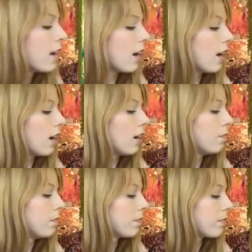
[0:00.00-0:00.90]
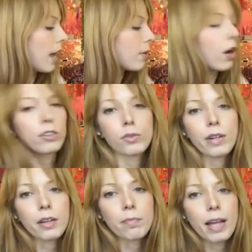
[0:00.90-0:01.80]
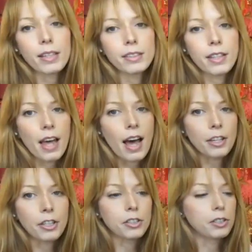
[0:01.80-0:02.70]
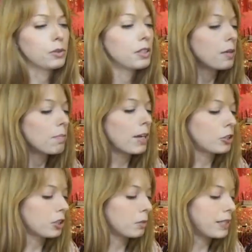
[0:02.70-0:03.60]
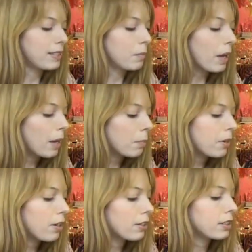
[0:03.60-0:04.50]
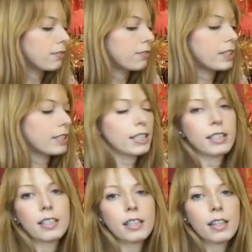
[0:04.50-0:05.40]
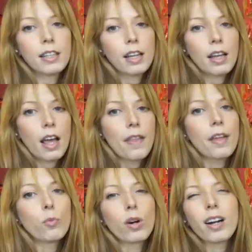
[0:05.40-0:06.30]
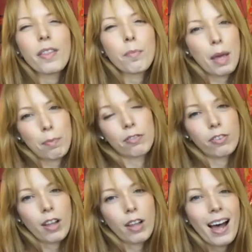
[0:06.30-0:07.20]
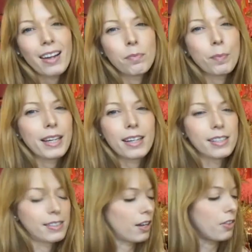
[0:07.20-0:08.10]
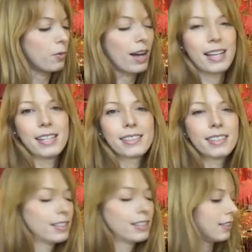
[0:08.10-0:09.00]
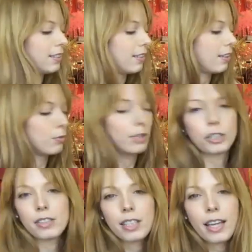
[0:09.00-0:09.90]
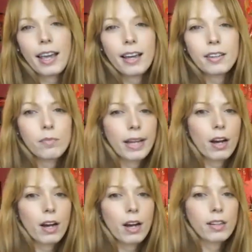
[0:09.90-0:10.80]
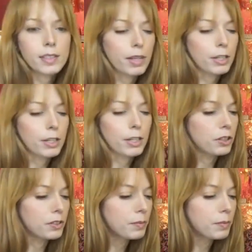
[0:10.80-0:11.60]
I would also recommend that you measure your piece of paper to fit it and then work on the paper flat, because otherwise the ridges of the can might cause some issues.